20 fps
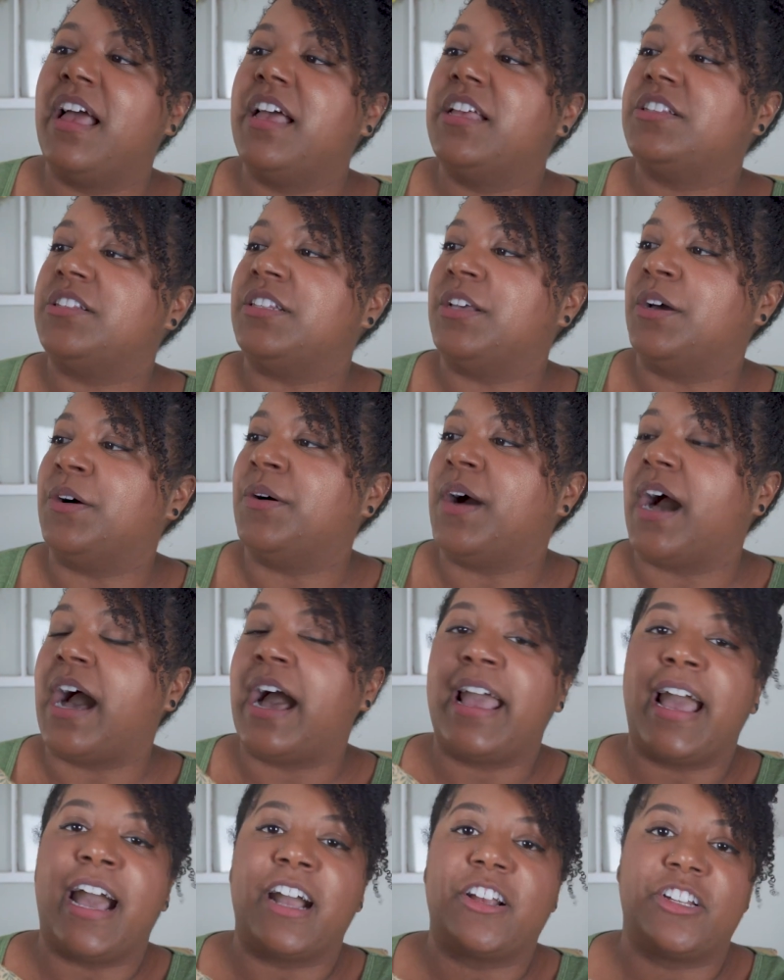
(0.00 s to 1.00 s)
So
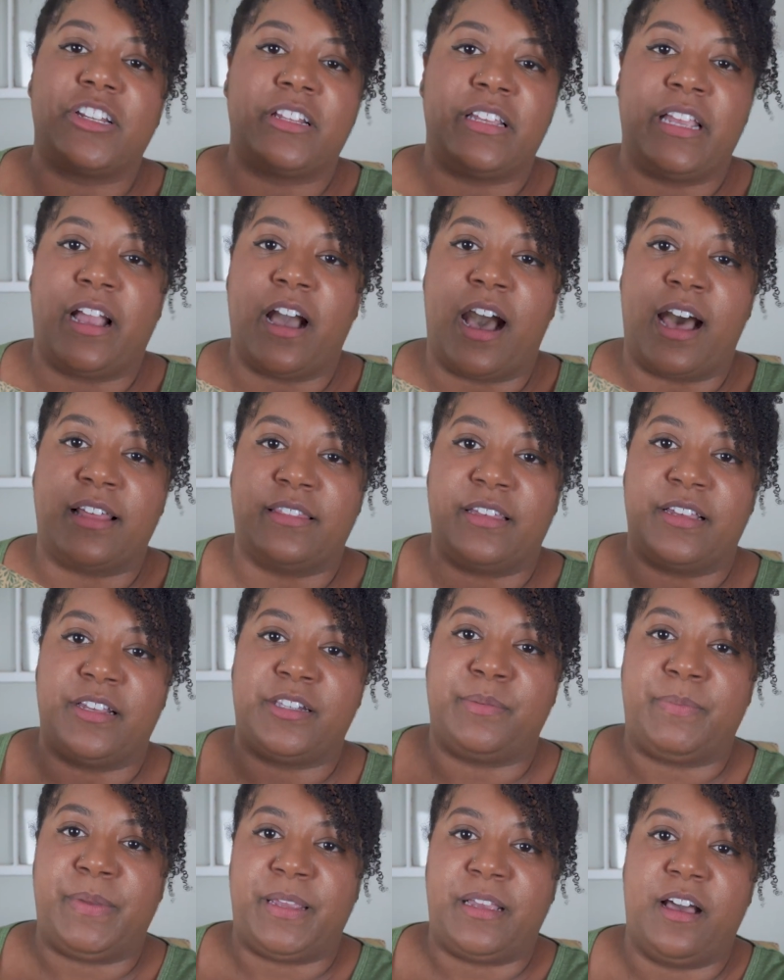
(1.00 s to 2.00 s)
I actually got
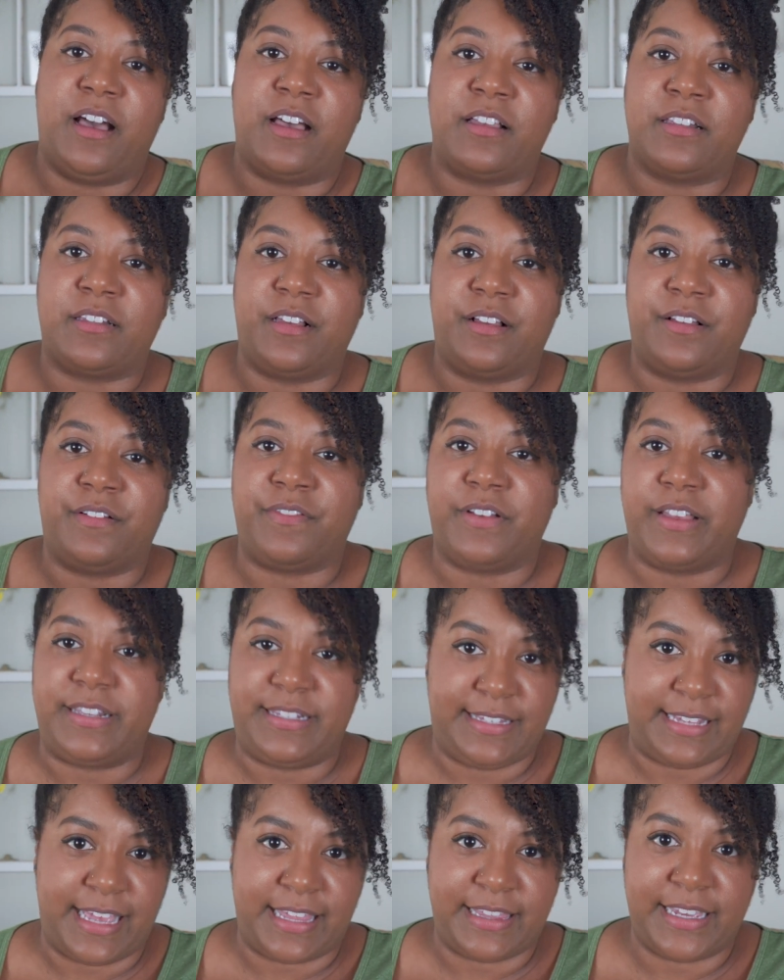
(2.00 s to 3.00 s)
this because of
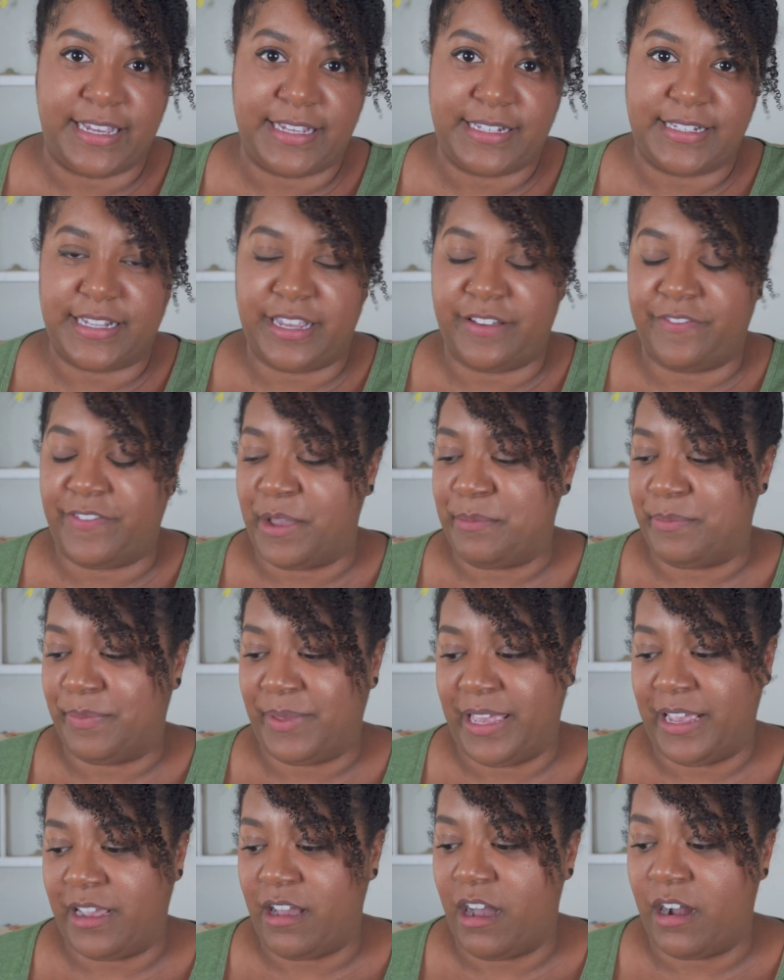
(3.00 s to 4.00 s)
aesthetics, if I'm
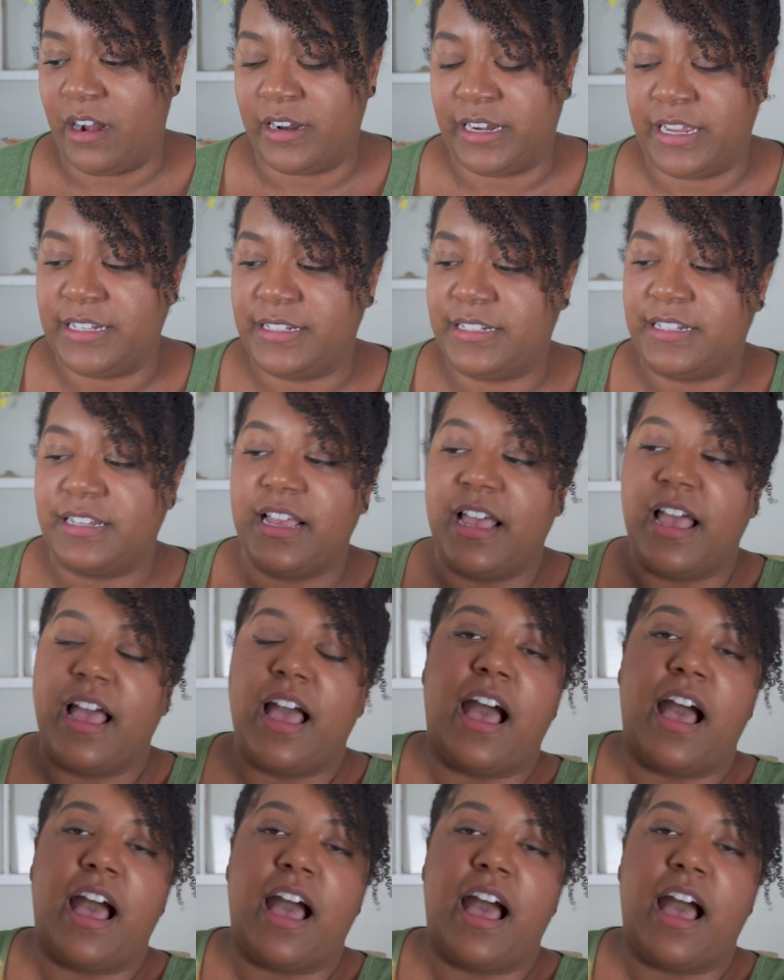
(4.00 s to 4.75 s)
being honest.